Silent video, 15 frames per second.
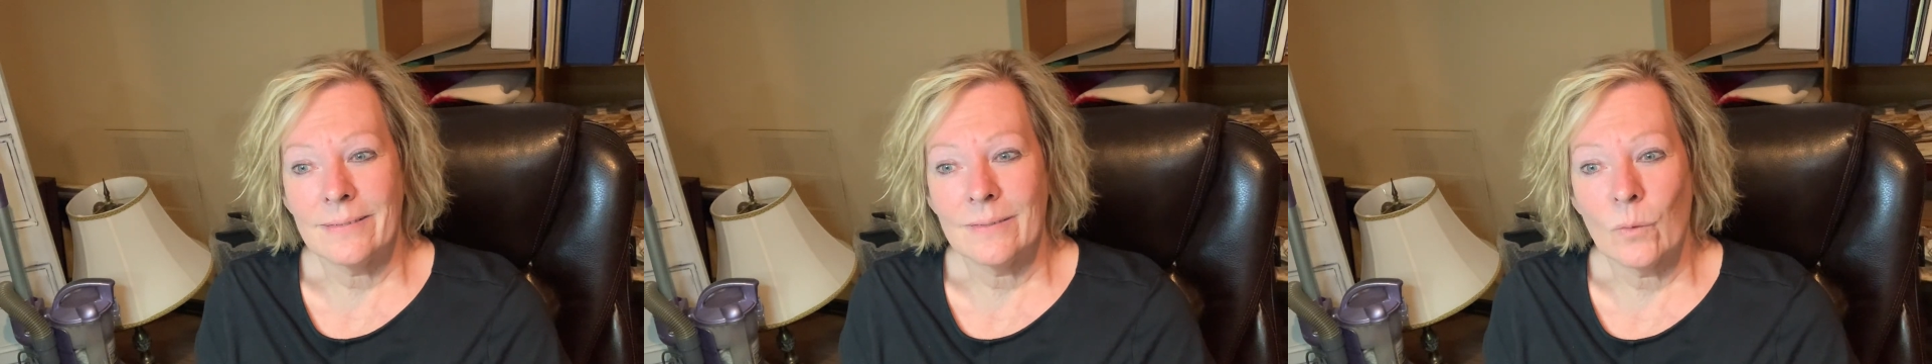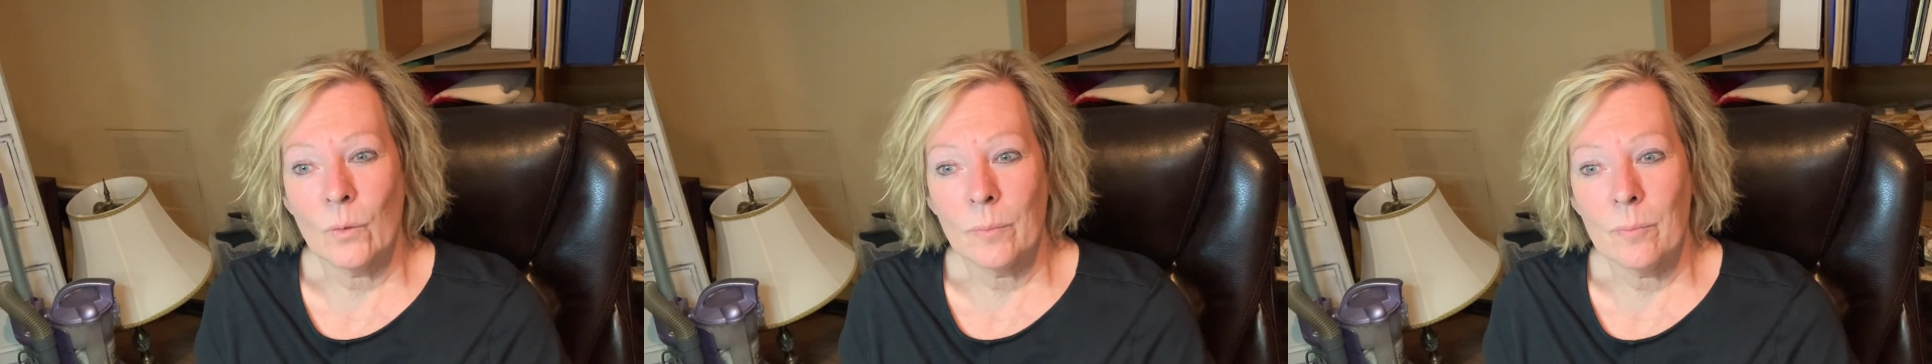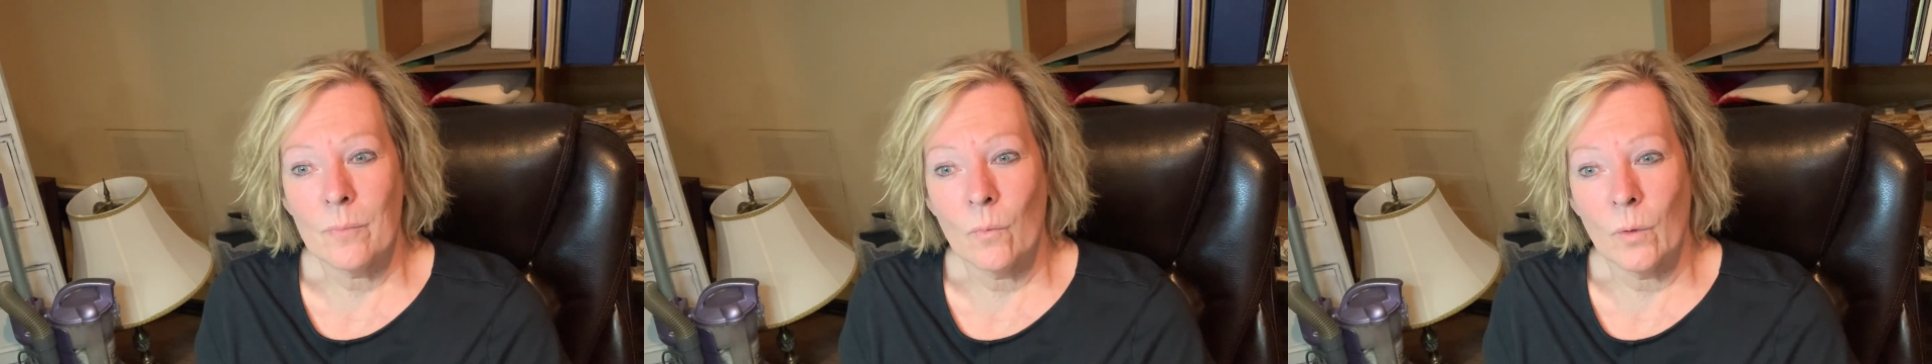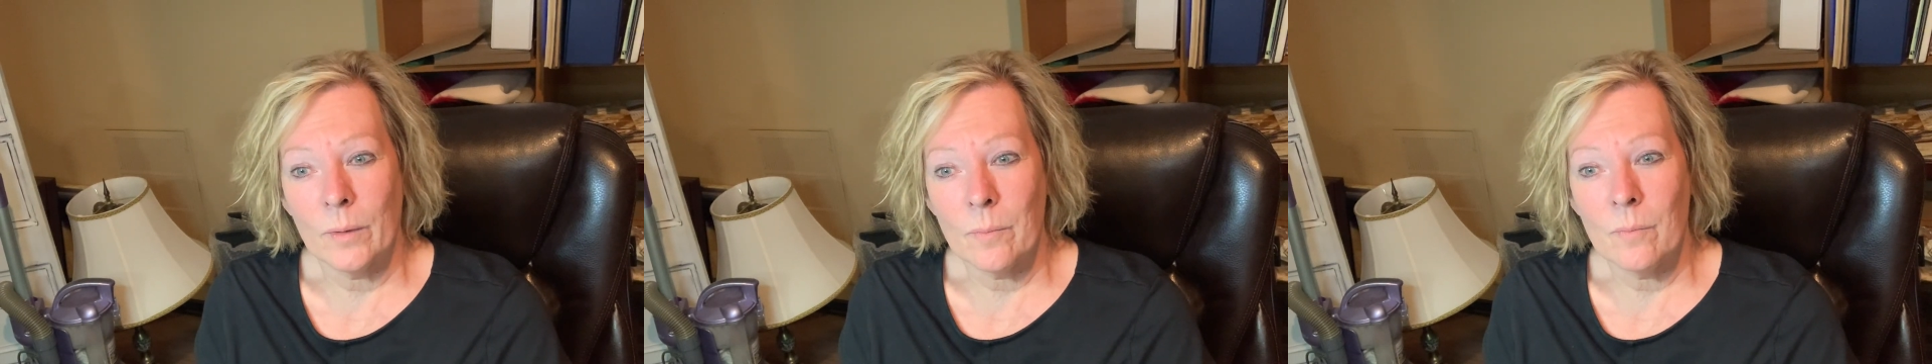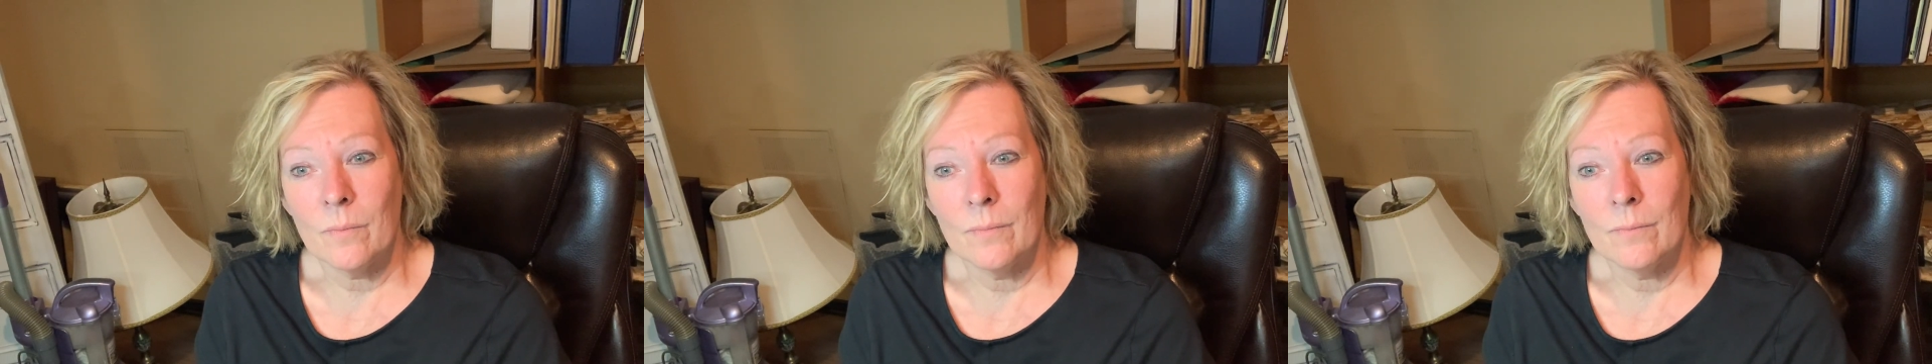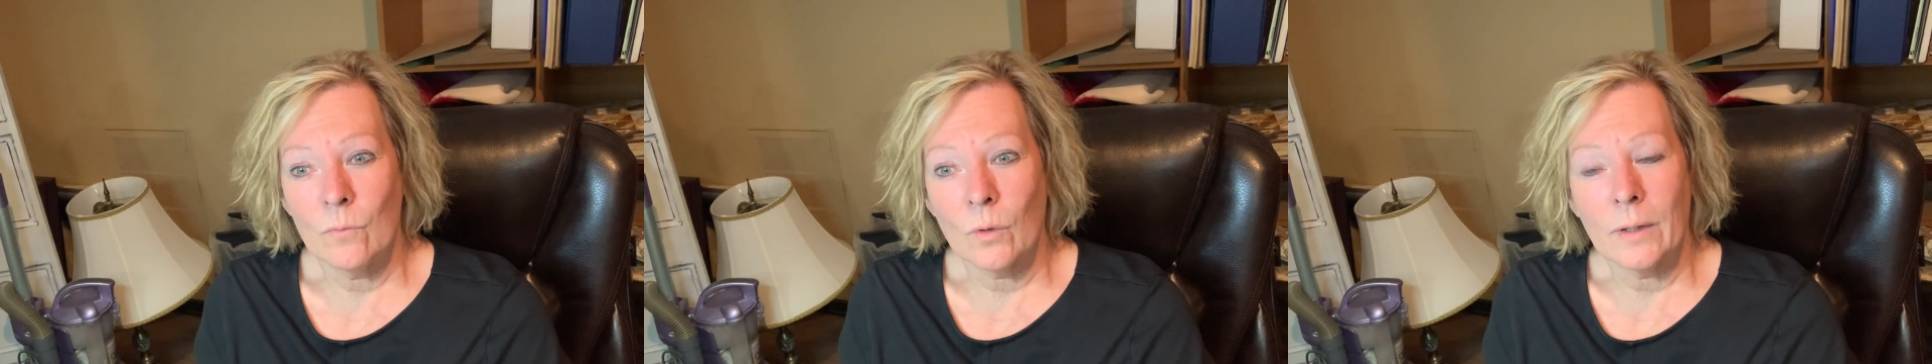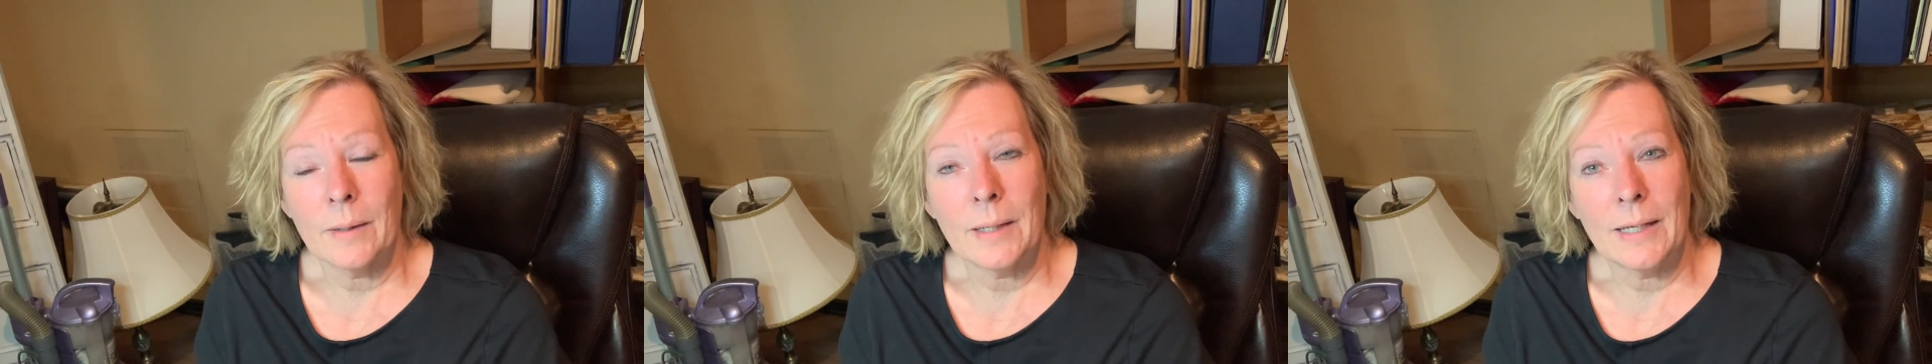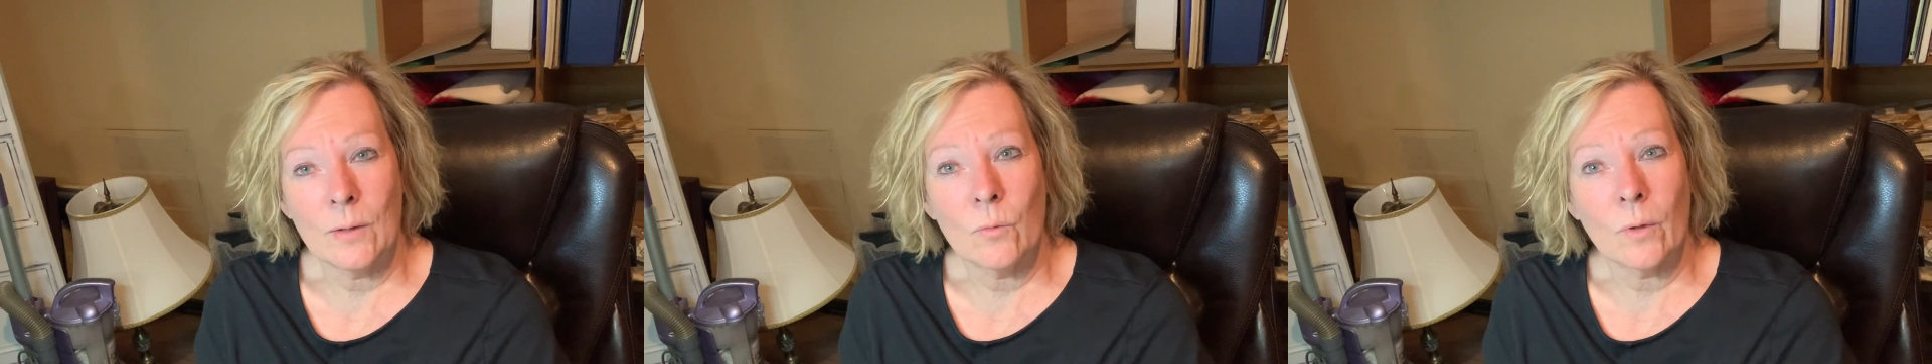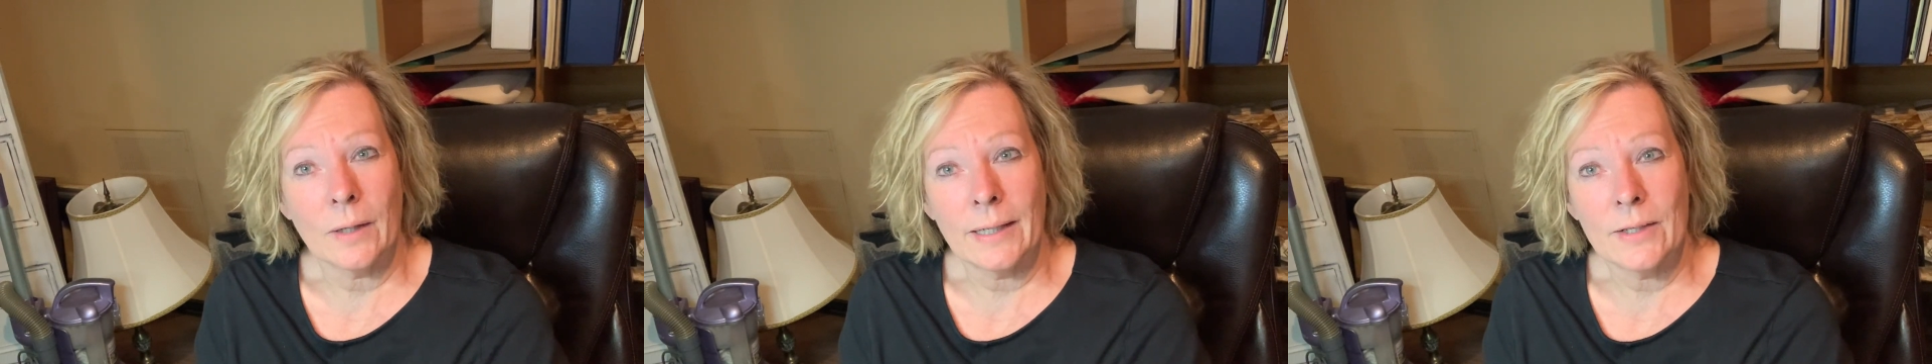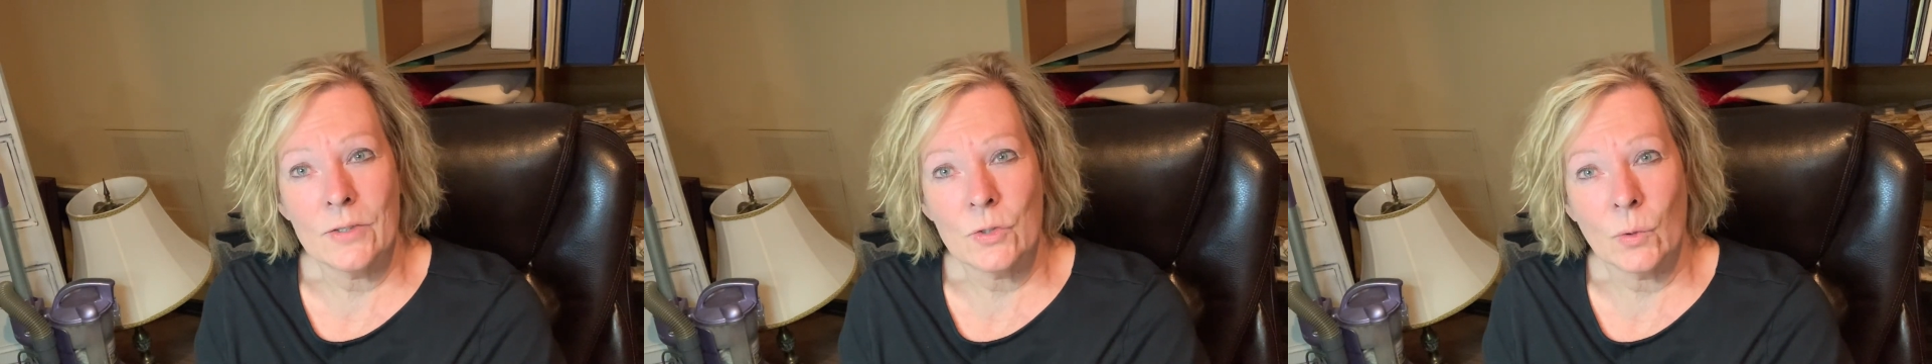he'd
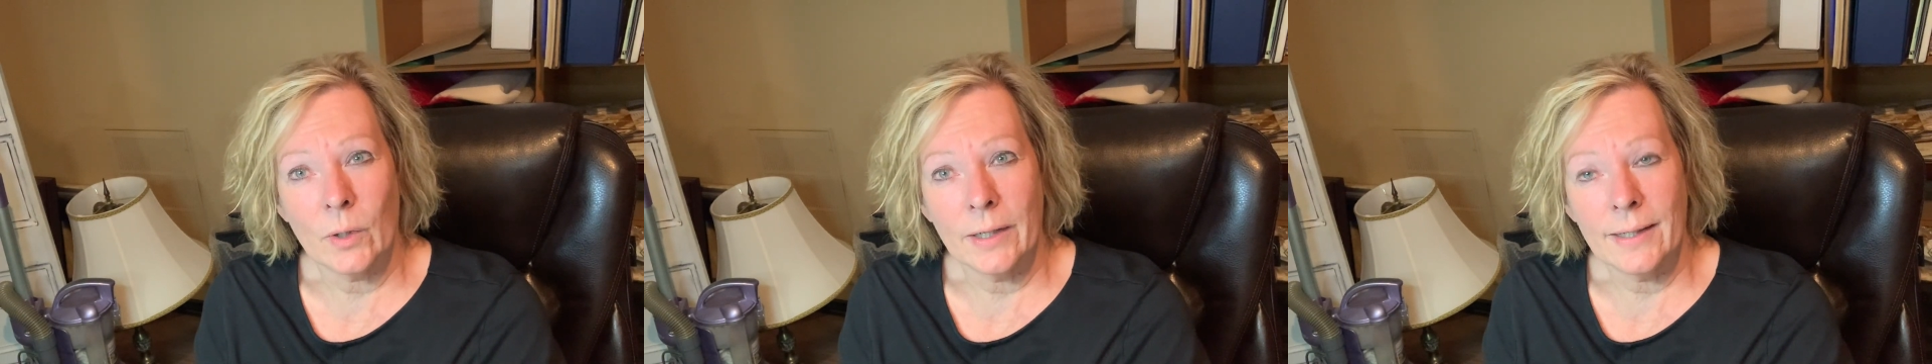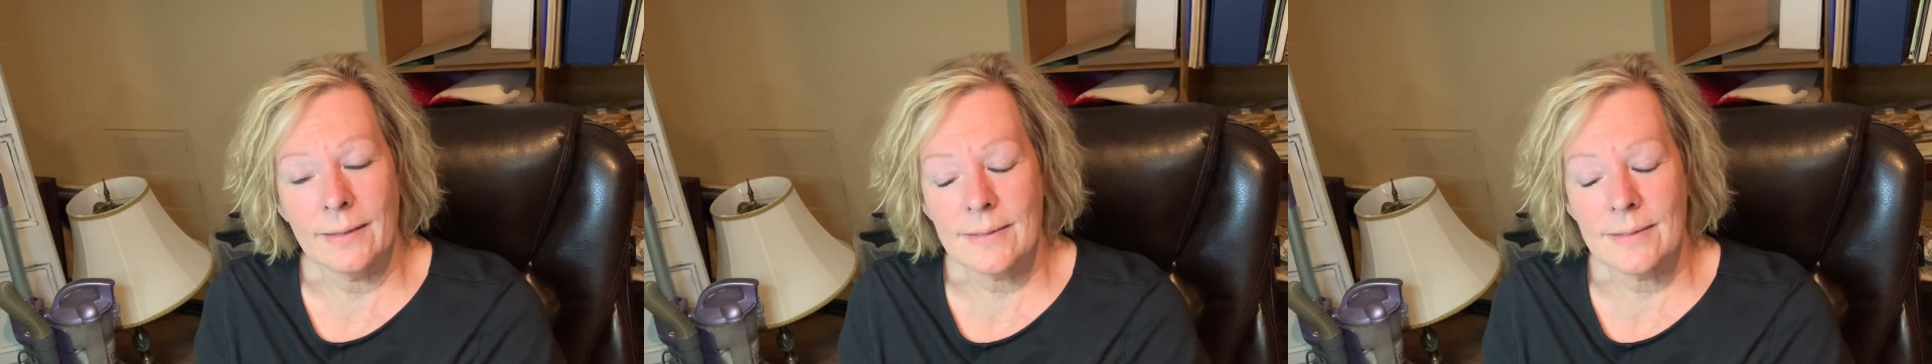really enjoy it.